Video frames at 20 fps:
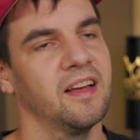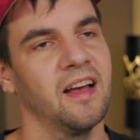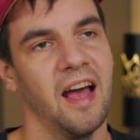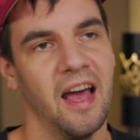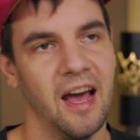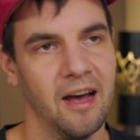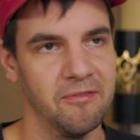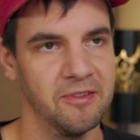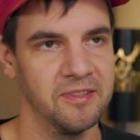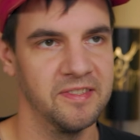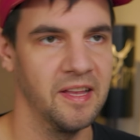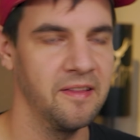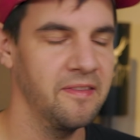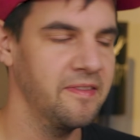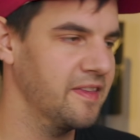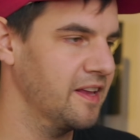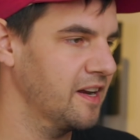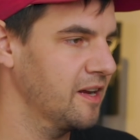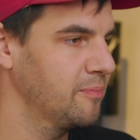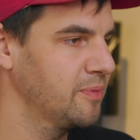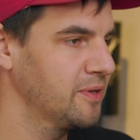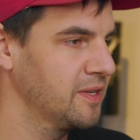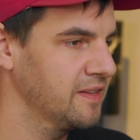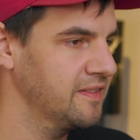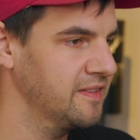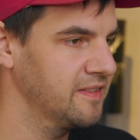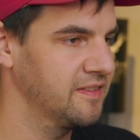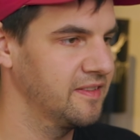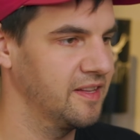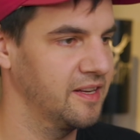I have a synth that I
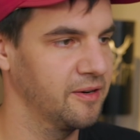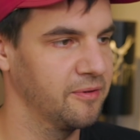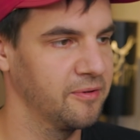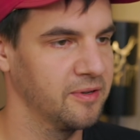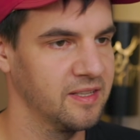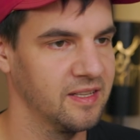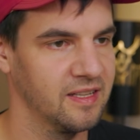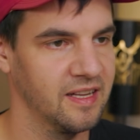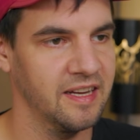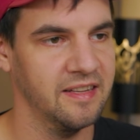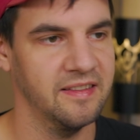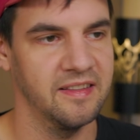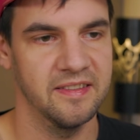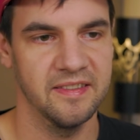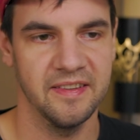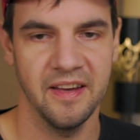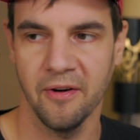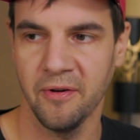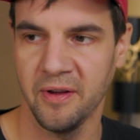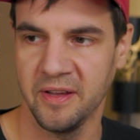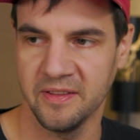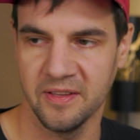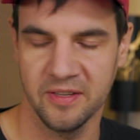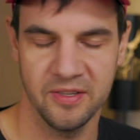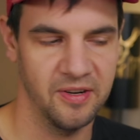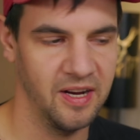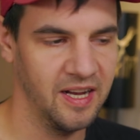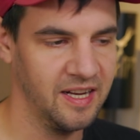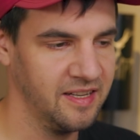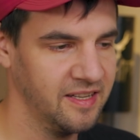built that I really like that's carrying the
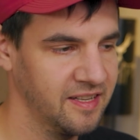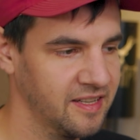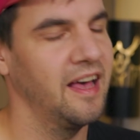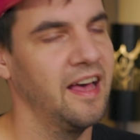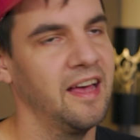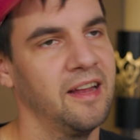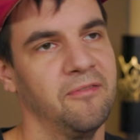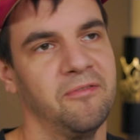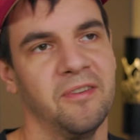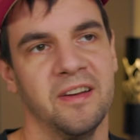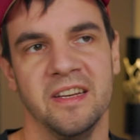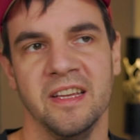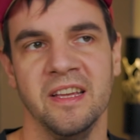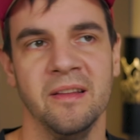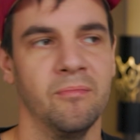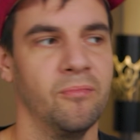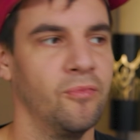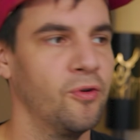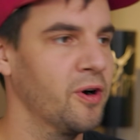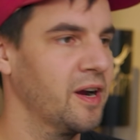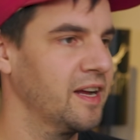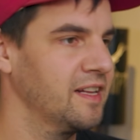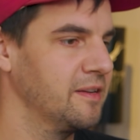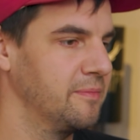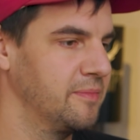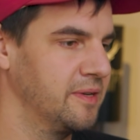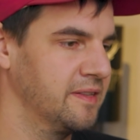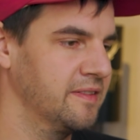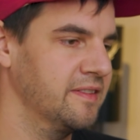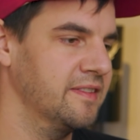track. And if I need more
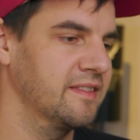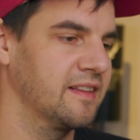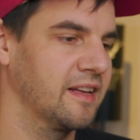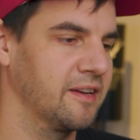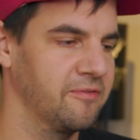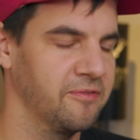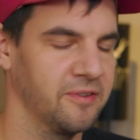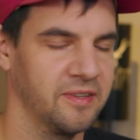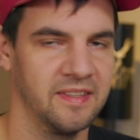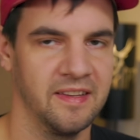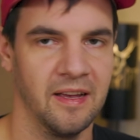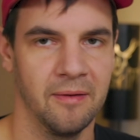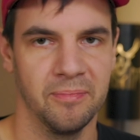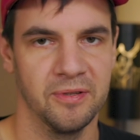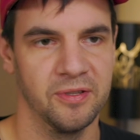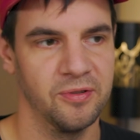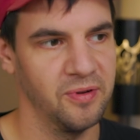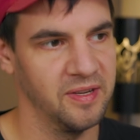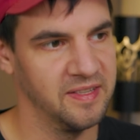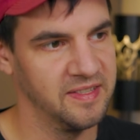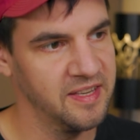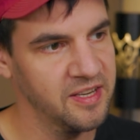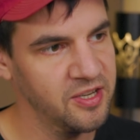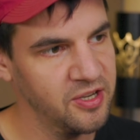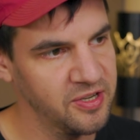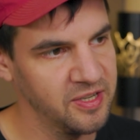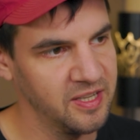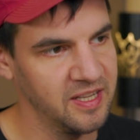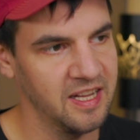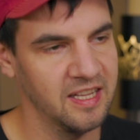elements, like for example,
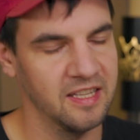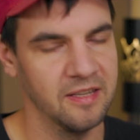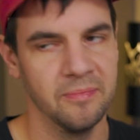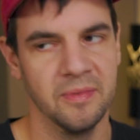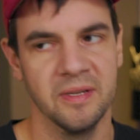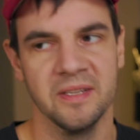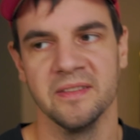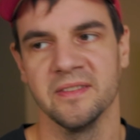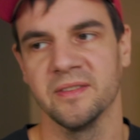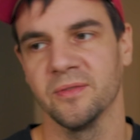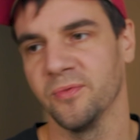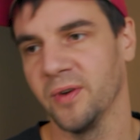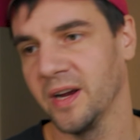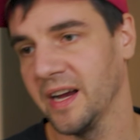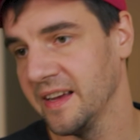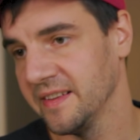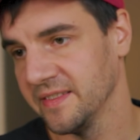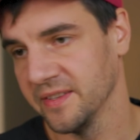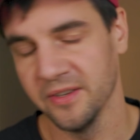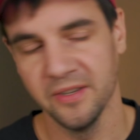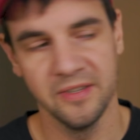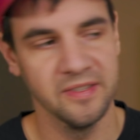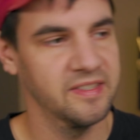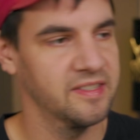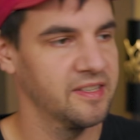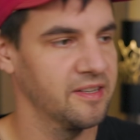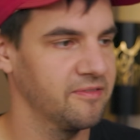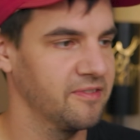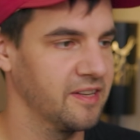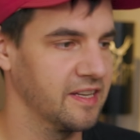transitional elements, risers,
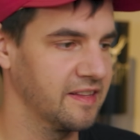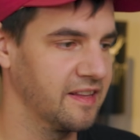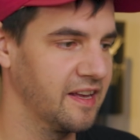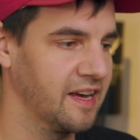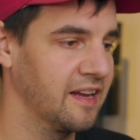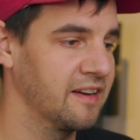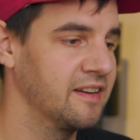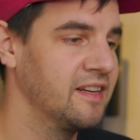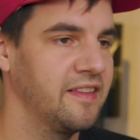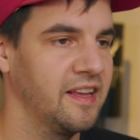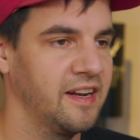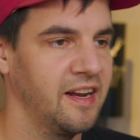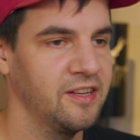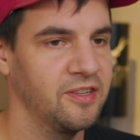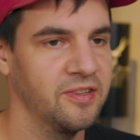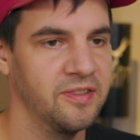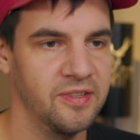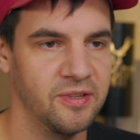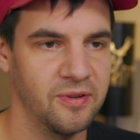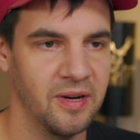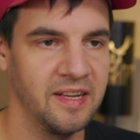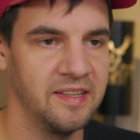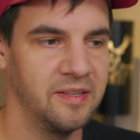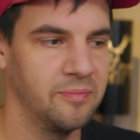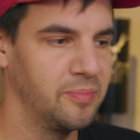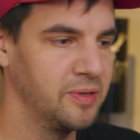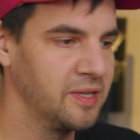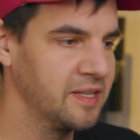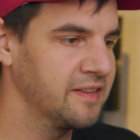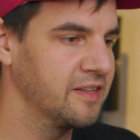stuff like that, then I just tried to
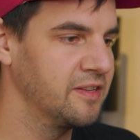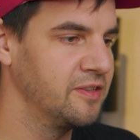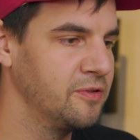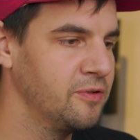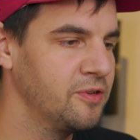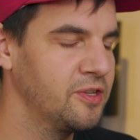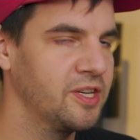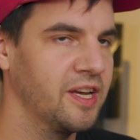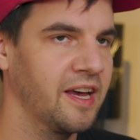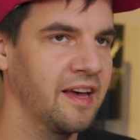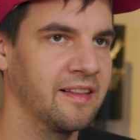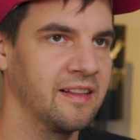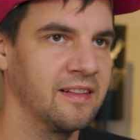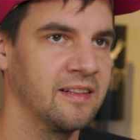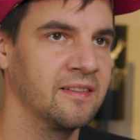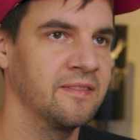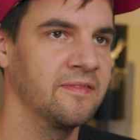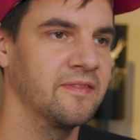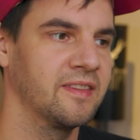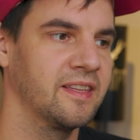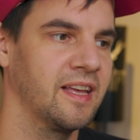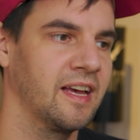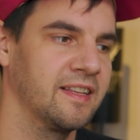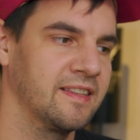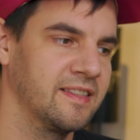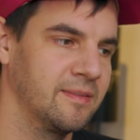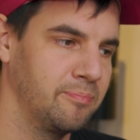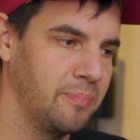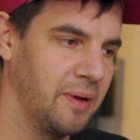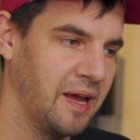build a new channel
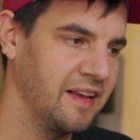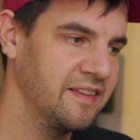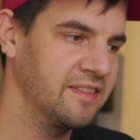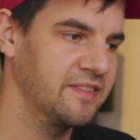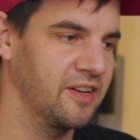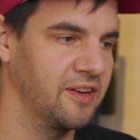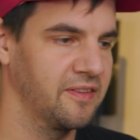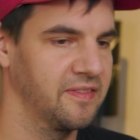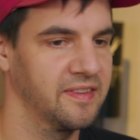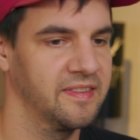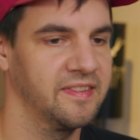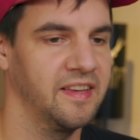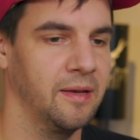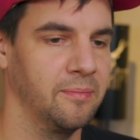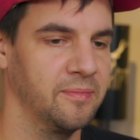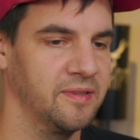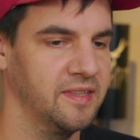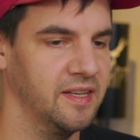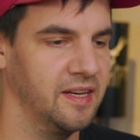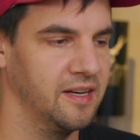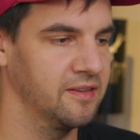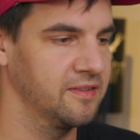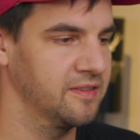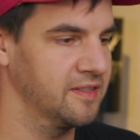that's based on the same sound.